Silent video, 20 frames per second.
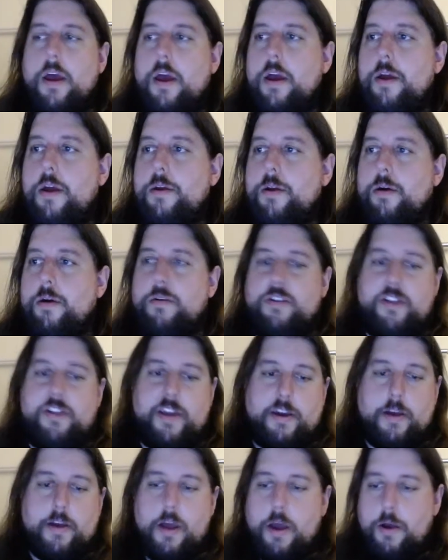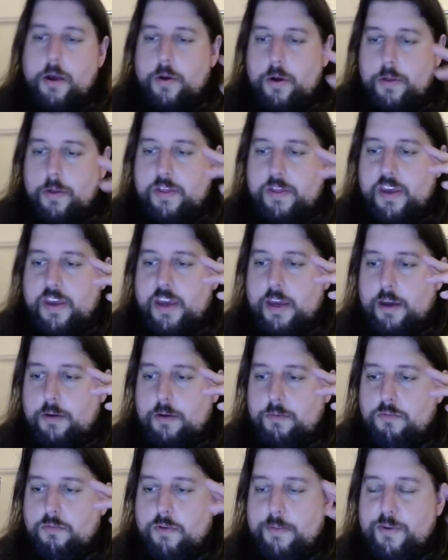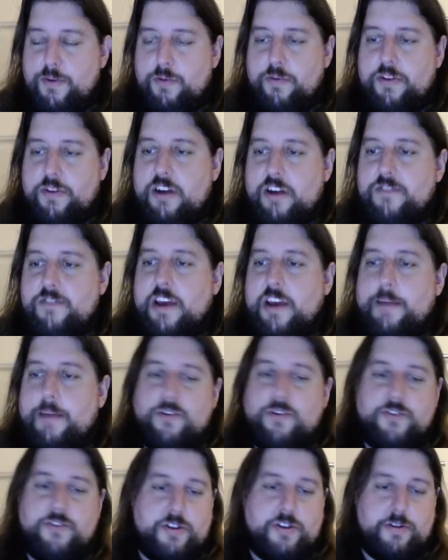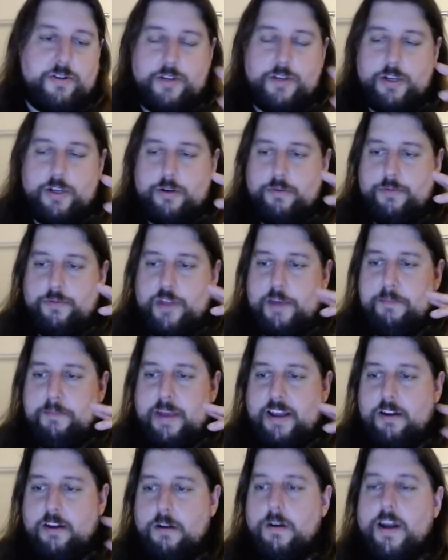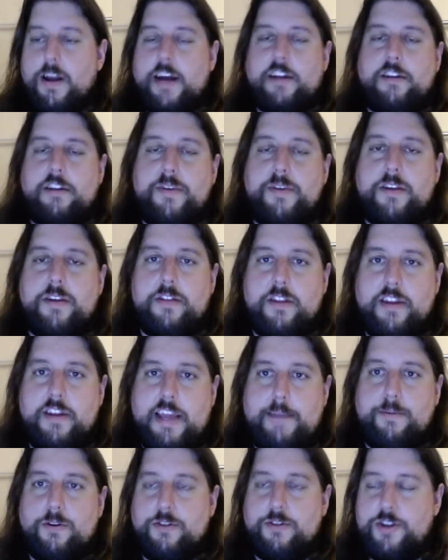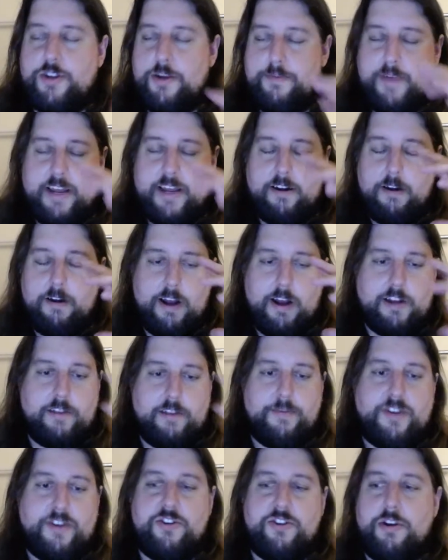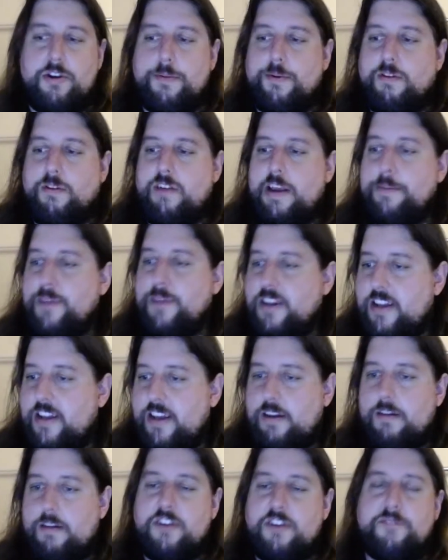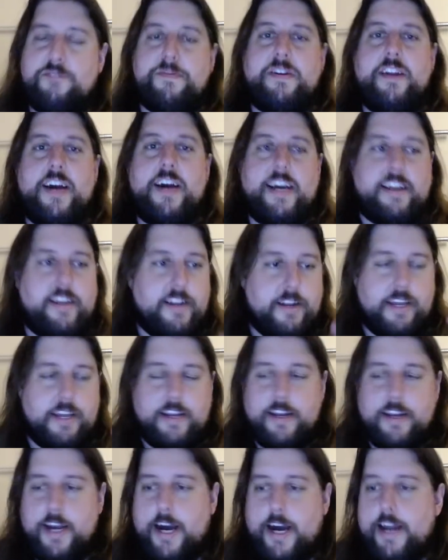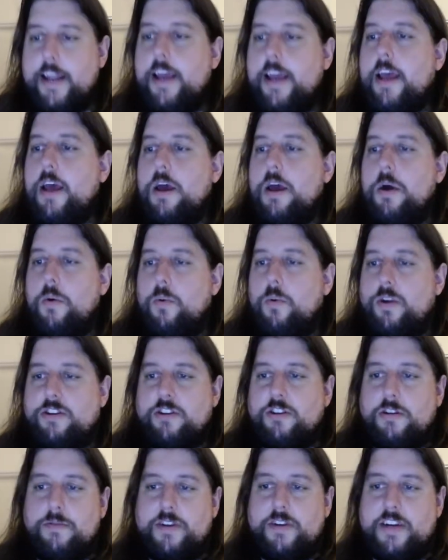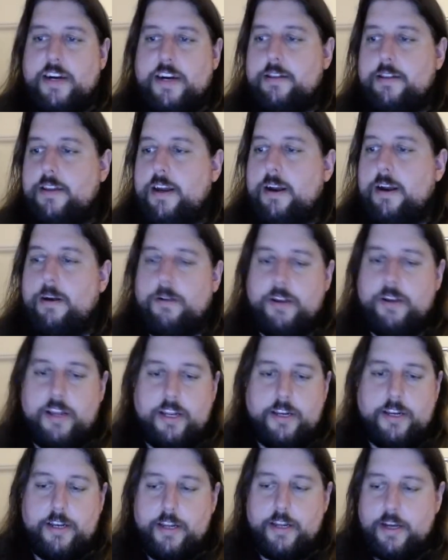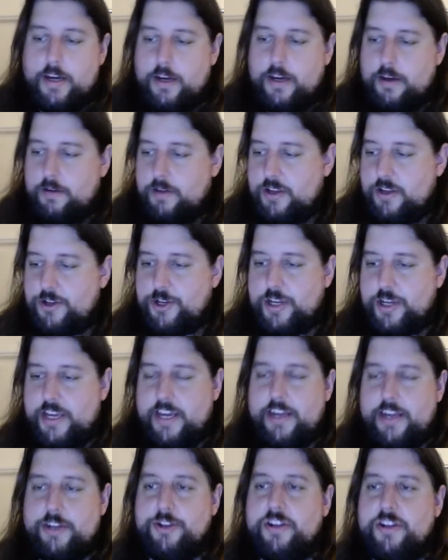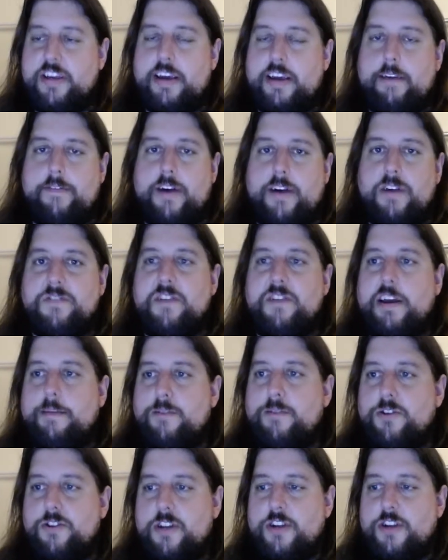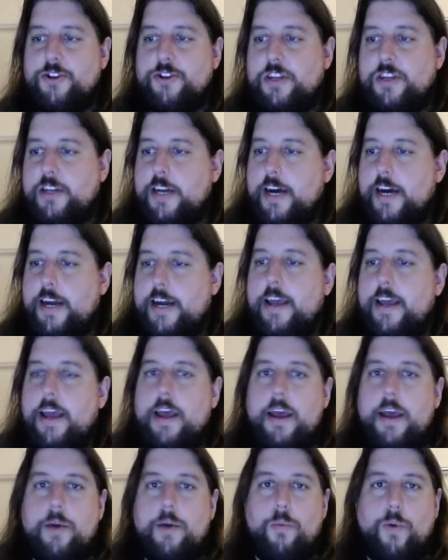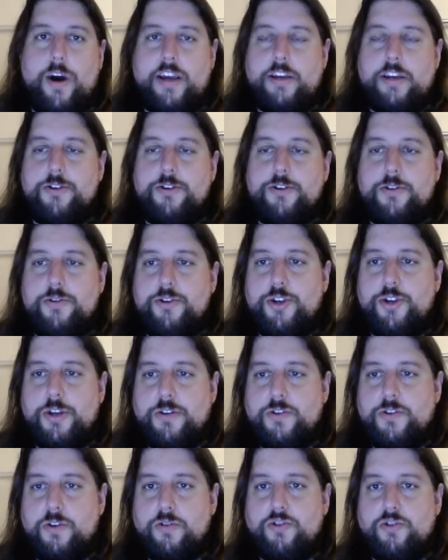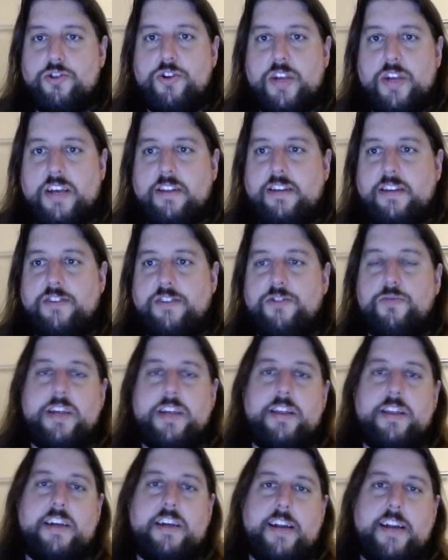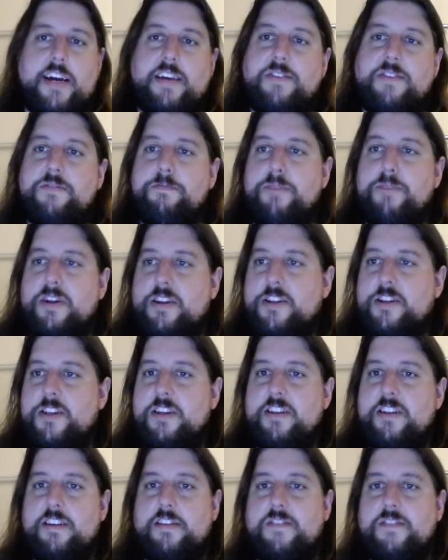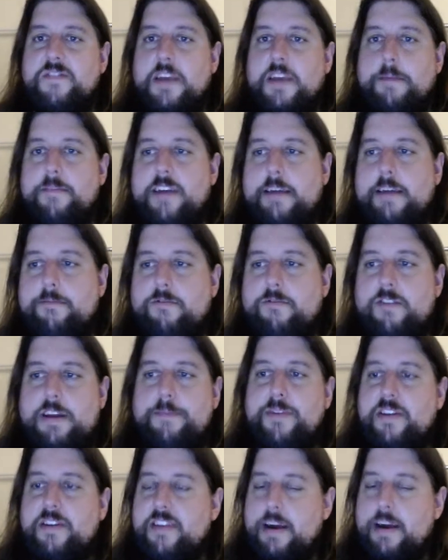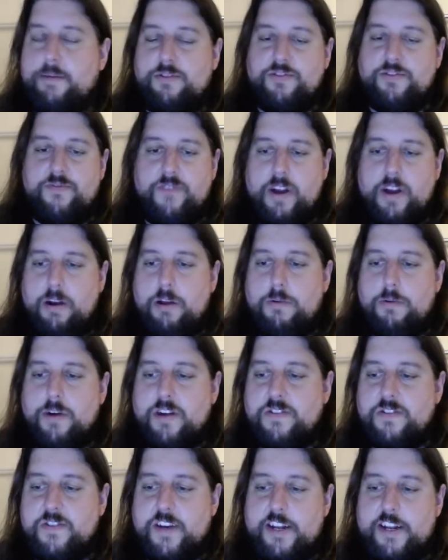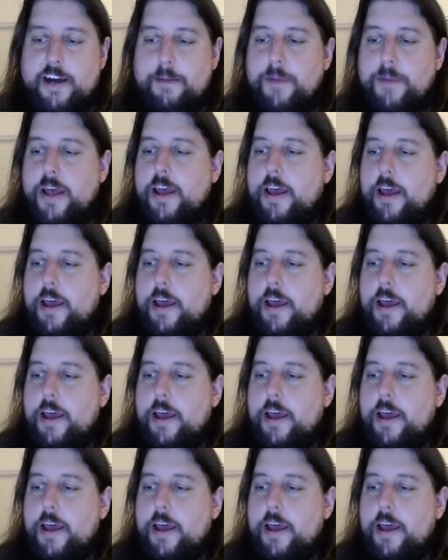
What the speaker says: You know, it was like the woman with Alzheimer's, you know, the neighbors, she made her out to be super creepy. Did her husband die? Did he not? What's going on there? Is she actually have Alzheimer's? Does she not? Why is she so sickly, sweetly nice, but still at the same time creepy? That was very well set up.